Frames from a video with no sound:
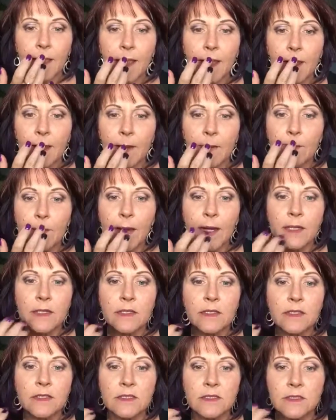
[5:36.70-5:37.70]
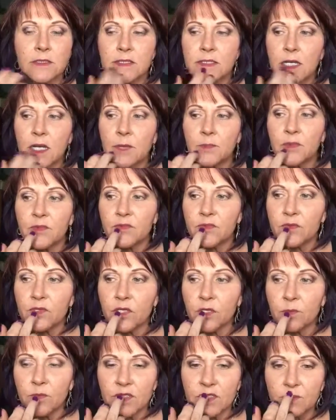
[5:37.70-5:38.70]
and right at the top of your
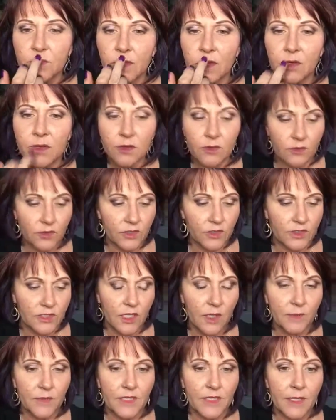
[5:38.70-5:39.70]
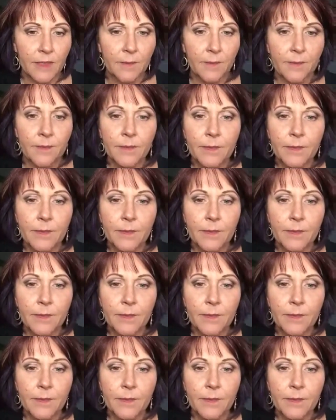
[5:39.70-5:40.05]
Cupid's bow here on your top lip.